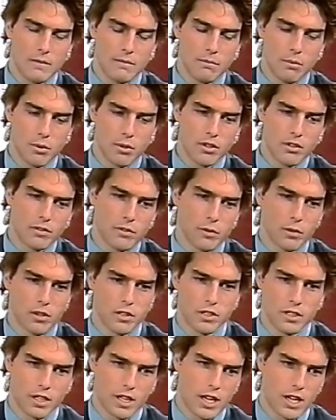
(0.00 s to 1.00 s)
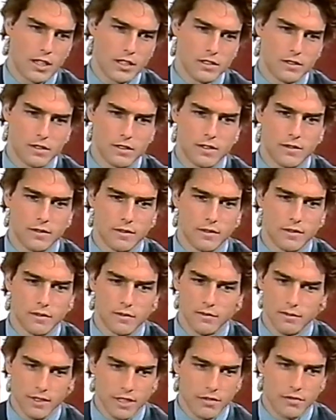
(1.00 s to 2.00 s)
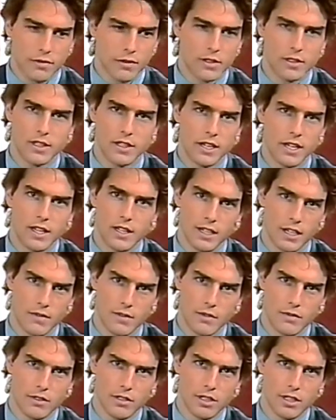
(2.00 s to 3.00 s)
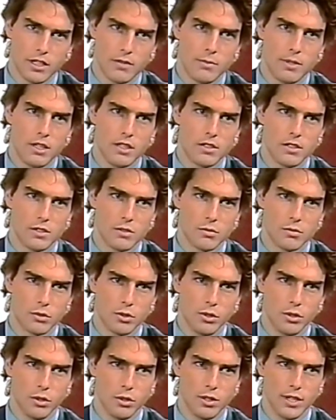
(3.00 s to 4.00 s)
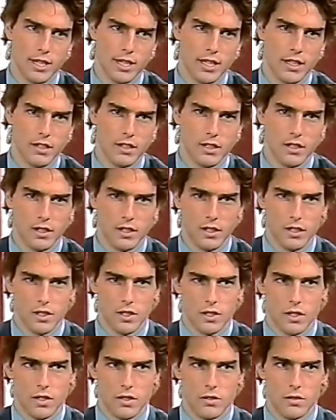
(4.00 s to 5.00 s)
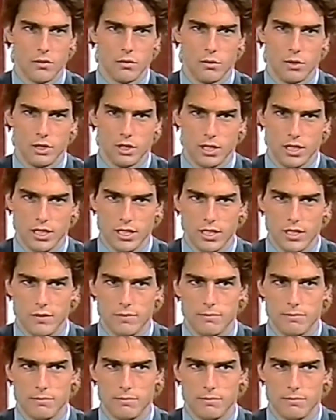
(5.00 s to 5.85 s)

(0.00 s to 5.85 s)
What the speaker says: Born on the 4th of July is different than anything I've ever done. I mean, it's a role that really